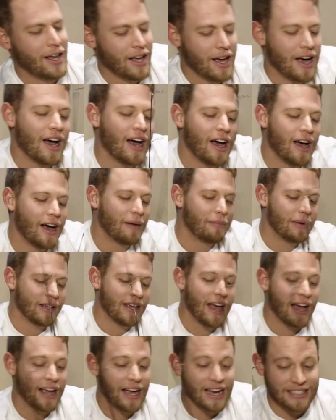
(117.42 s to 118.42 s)
But
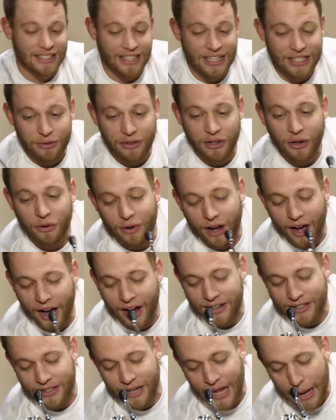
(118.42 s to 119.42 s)
yeah, guys, this little
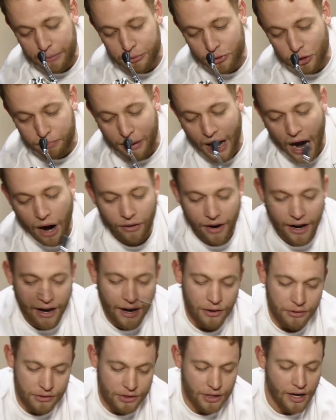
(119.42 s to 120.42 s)
rod is an absolute
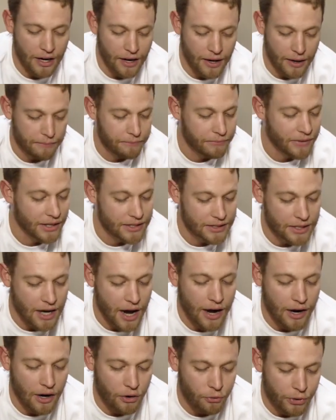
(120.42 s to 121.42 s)
powerhouse. It's
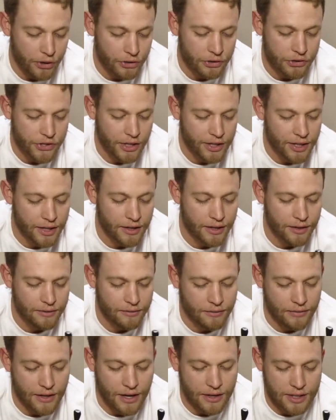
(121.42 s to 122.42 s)
got a reel seat in it
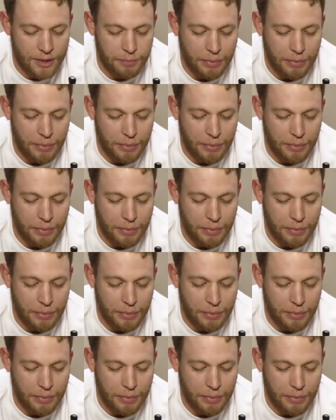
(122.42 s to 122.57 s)
that